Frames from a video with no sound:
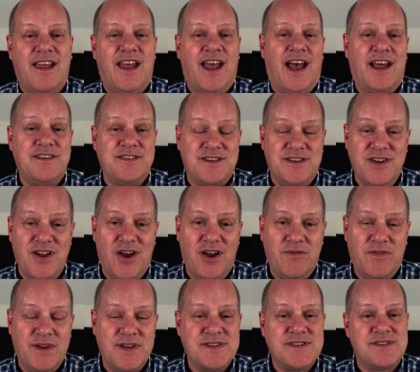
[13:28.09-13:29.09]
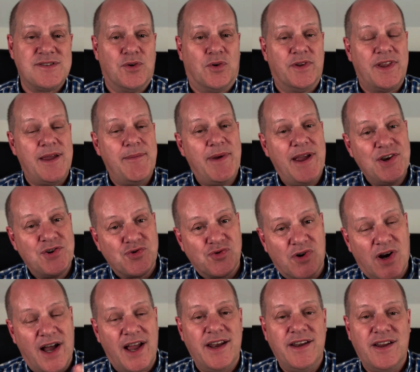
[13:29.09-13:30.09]
and nervous, or they may
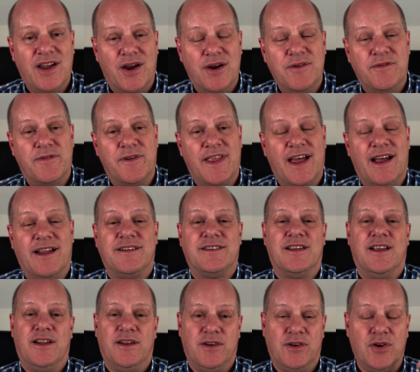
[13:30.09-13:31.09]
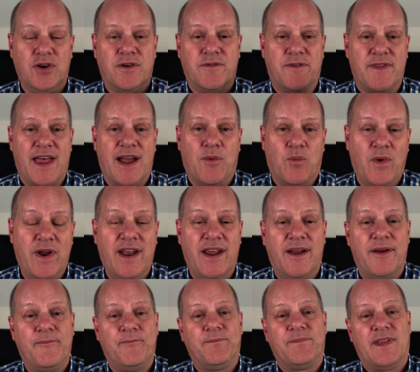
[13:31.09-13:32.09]
try and go for that, look for that
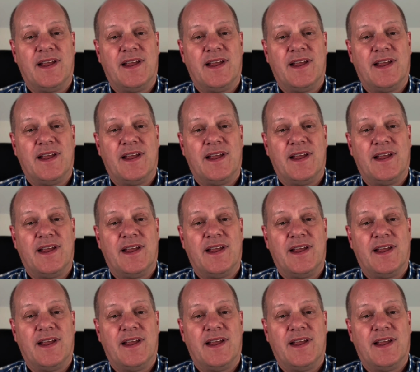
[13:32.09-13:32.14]
winner,